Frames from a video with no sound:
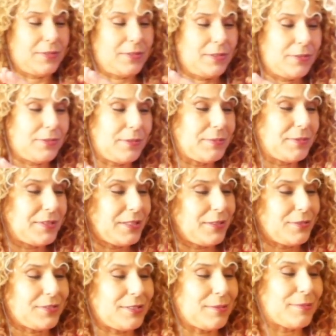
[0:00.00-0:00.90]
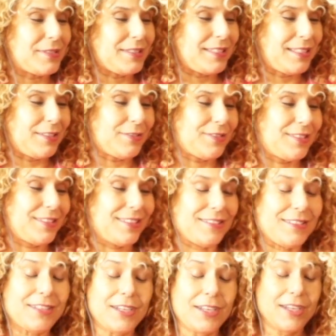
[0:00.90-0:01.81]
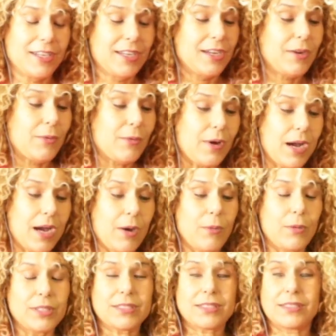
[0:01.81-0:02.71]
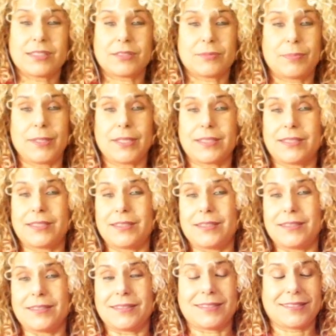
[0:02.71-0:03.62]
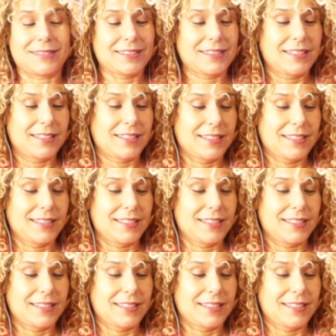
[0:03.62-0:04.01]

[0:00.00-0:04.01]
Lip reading: something out there. Wow, I wasn't expecting this.